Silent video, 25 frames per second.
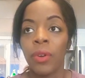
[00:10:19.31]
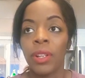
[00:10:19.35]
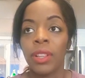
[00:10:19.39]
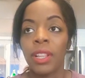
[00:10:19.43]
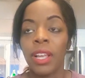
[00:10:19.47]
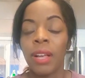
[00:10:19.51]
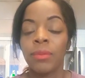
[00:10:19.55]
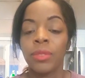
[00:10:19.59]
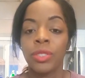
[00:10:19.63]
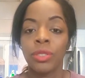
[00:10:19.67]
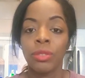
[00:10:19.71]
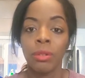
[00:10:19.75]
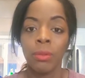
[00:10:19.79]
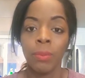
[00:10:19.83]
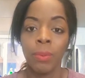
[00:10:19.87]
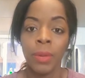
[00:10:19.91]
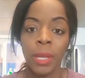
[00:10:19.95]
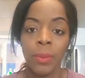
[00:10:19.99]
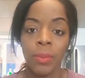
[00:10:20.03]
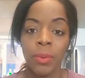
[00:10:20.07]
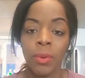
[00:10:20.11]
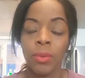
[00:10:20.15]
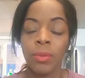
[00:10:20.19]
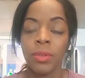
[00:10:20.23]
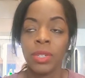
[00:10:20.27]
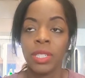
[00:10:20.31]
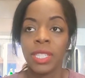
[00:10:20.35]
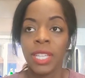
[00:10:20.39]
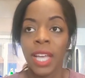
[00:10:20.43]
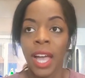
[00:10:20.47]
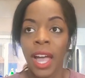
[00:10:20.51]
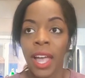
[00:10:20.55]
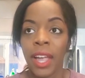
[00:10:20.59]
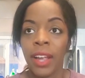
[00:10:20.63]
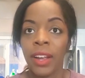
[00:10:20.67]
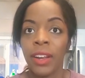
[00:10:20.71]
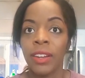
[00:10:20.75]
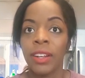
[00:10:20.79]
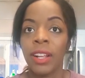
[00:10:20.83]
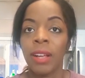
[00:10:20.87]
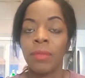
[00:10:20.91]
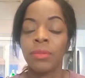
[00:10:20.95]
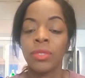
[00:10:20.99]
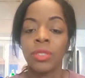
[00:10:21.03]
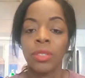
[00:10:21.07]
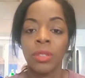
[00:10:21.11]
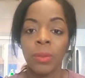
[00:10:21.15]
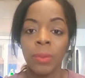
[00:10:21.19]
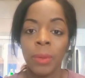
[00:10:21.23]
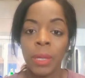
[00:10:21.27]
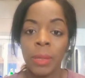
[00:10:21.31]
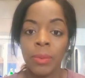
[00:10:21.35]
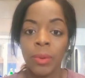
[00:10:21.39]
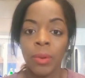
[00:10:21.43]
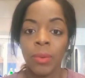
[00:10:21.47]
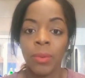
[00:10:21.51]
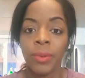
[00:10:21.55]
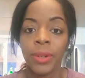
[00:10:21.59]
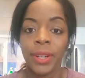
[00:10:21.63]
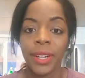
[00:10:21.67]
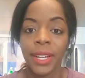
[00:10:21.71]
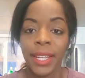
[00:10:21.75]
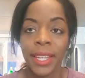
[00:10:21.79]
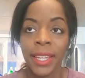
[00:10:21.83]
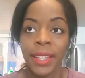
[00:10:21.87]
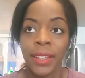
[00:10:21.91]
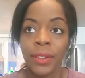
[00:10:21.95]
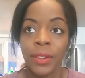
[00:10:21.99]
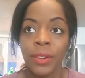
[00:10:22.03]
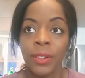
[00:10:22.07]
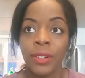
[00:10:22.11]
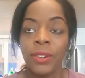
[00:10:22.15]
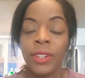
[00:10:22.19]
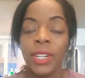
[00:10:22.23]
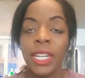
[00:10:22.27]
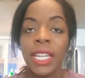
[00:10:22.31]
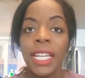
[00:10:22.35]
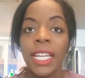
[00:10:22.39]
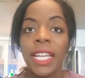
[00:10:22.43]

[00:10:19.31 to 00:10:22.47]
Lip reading: I'm sure people were tired. I'm sure people were ill.